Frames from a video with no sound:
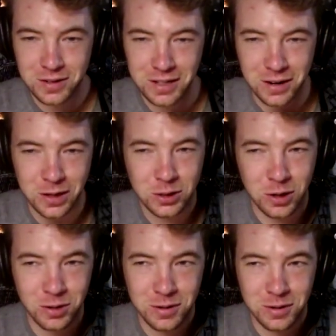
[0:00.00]
Dan
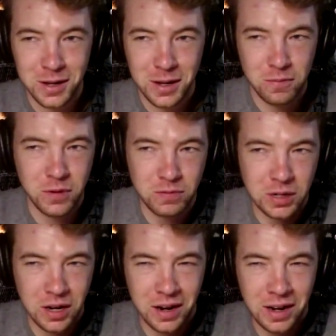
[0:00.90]
Electro,
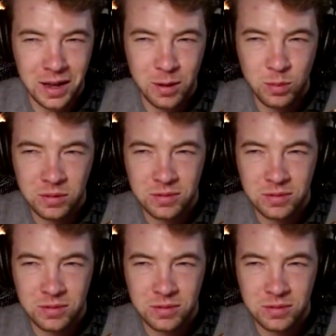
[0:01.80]
59M.